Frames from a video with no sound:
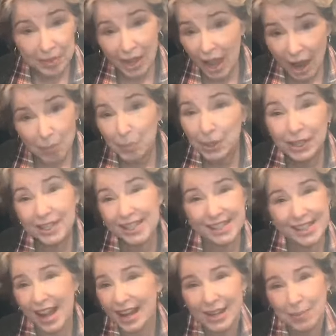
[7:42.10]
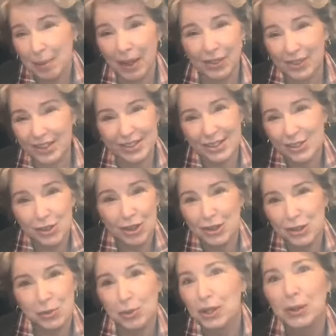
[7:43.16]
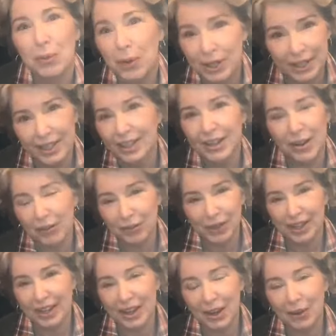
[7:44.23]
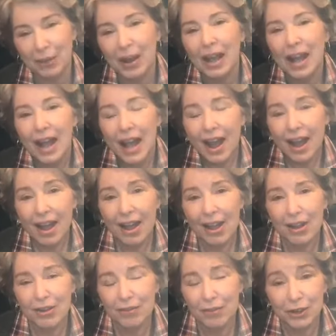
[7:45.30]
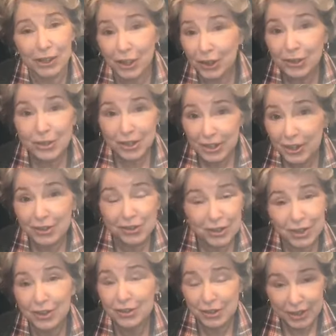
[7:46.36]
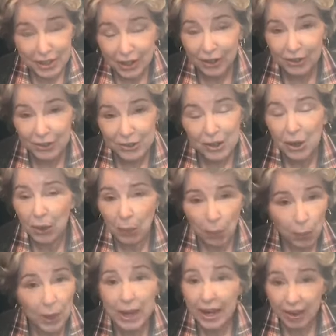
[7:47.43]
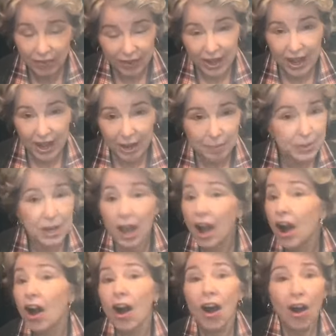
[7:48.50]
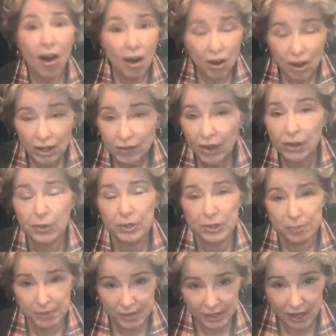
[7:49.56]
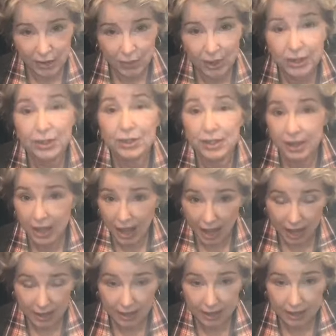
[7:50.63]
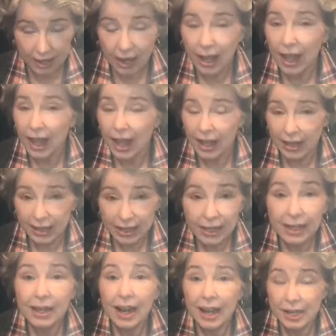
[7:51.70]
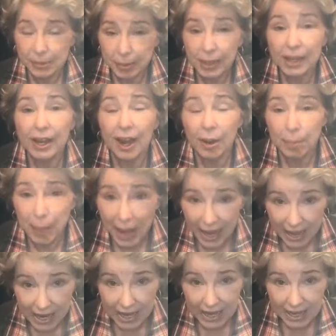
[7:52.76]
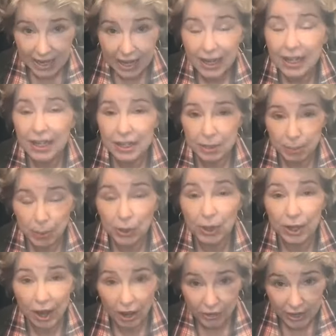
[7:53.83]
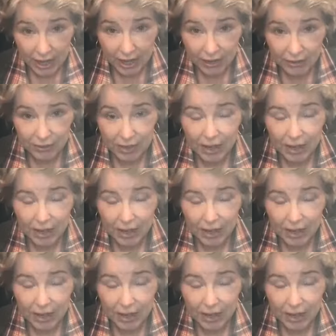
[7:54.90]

I'm really excited about this, and so I just really wanted to get it on video. For years and years and years and years, we have kept all of our Christmas decorations in the attic, and it has been a pain to pull it all down.